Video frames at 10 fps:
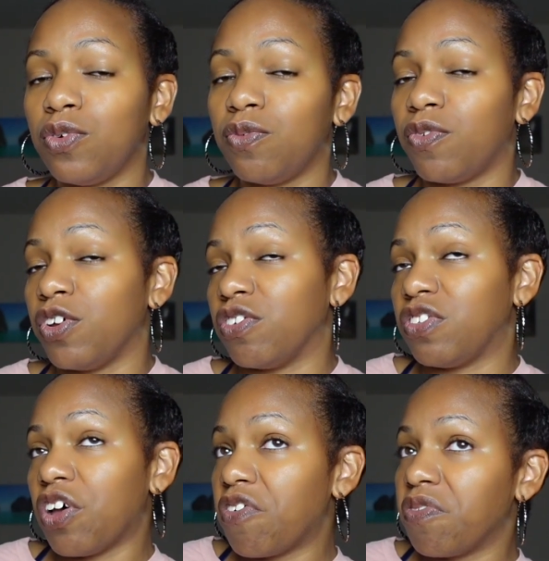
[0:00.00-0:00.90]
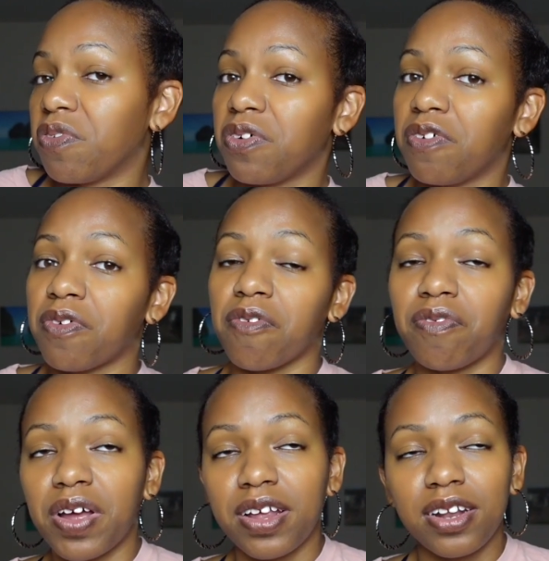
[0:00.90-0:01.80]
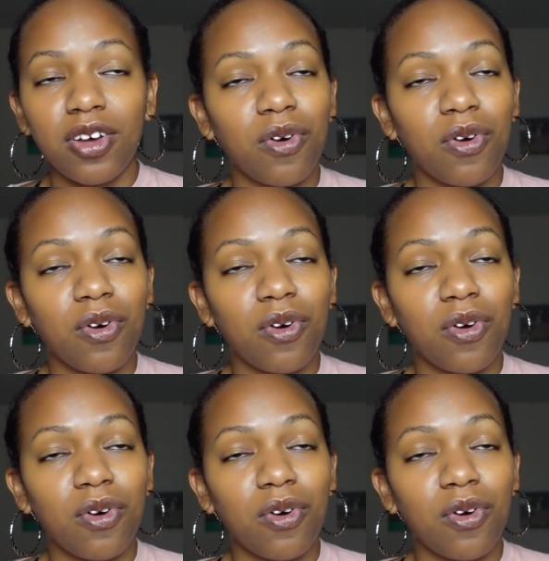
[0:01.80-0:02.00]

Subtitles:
for yourself, for a friend,